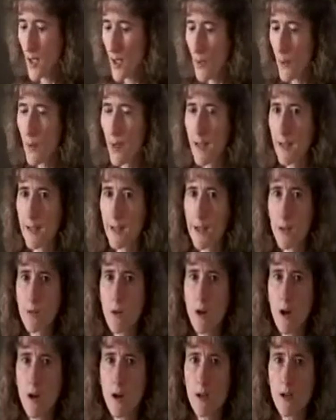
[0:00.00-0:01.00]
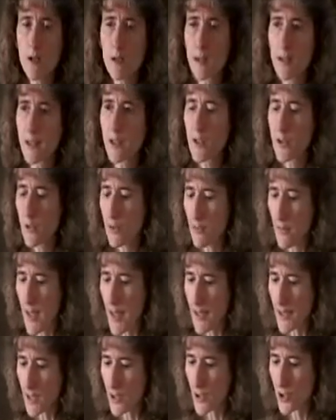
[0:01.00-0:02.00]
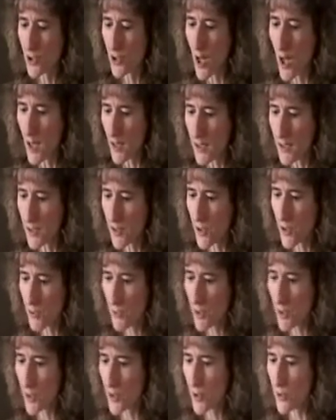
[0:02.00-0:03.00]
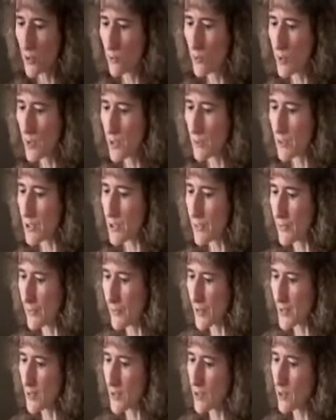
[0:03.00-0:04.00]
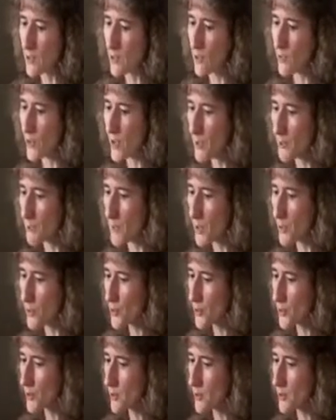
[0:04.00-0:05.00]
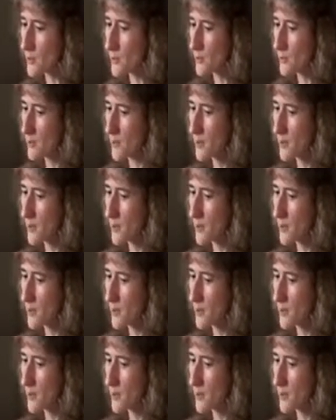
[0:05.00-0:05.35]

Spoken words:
When you are in a traumatic shock situation, whether it's physical or emotional,